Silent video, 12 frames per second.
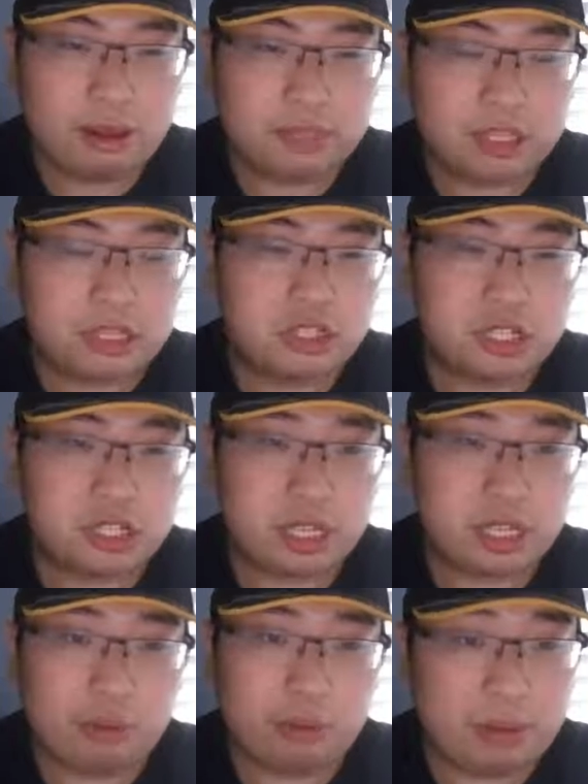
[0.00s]
This is
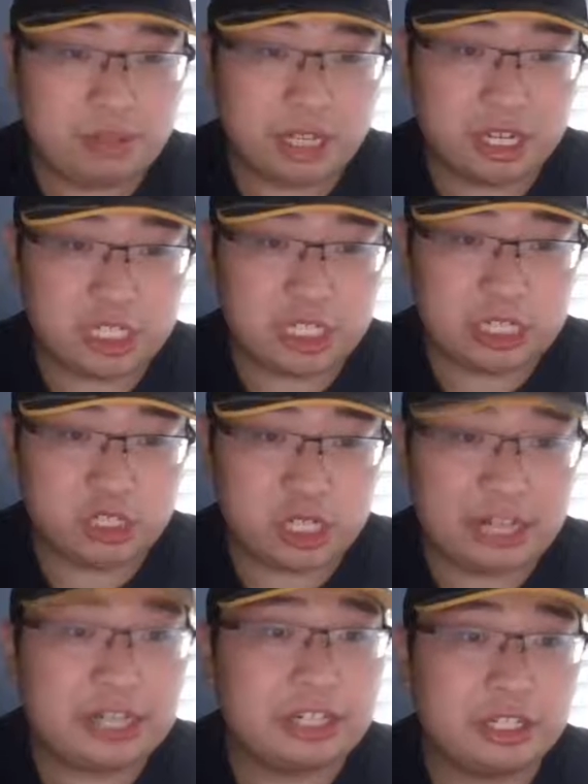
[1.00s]
just a website
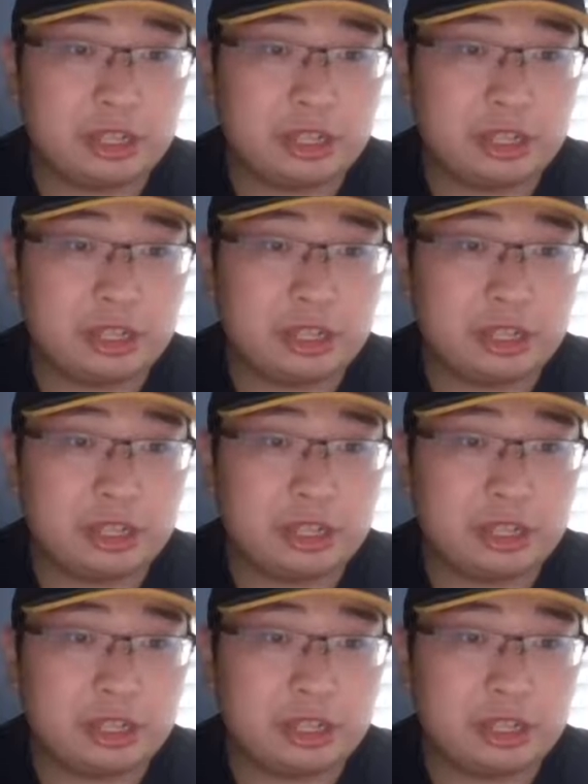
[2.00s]
sharing